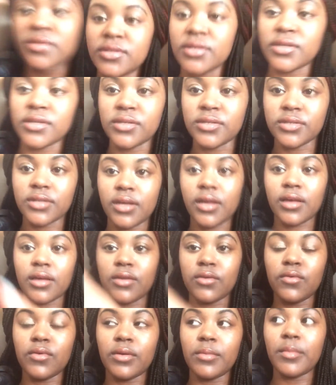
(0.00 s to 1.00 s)
music is like
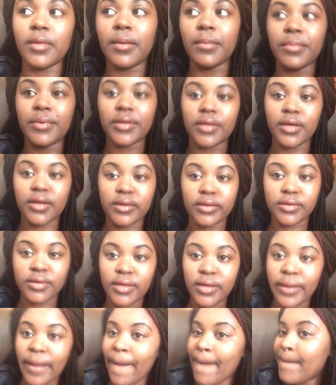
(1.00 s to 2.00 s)
annoying me but yeah
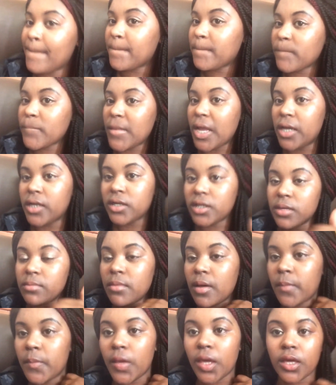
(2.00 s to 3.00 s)
i did
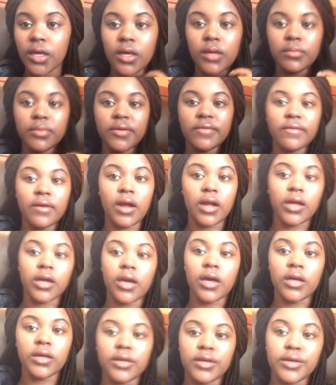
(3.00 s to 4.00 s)
my makeup before i
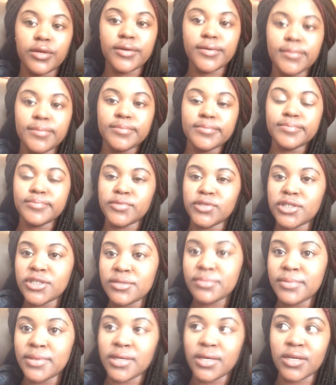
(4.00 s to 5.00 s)
got here
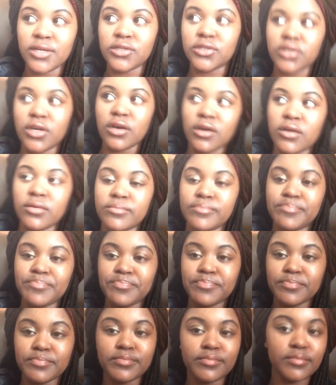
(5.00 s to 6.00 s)
just because y'all
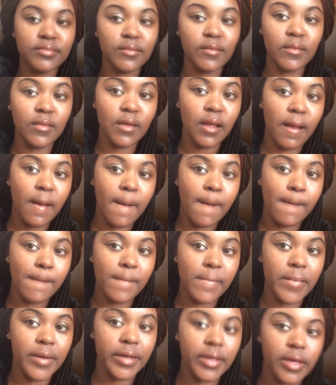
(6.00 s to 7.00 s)

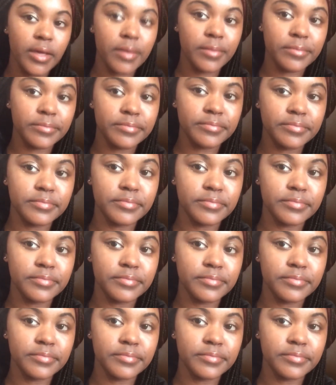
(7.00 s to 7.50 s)
but yeah